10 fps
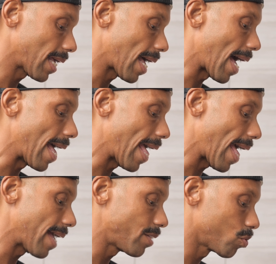I
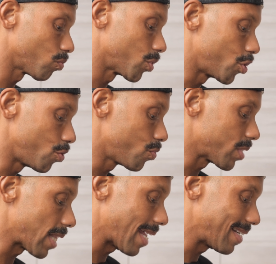had to reduce
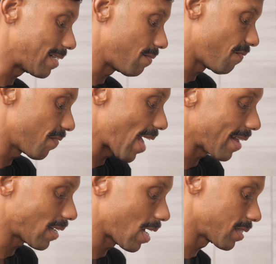that
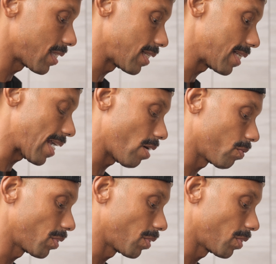fat content down.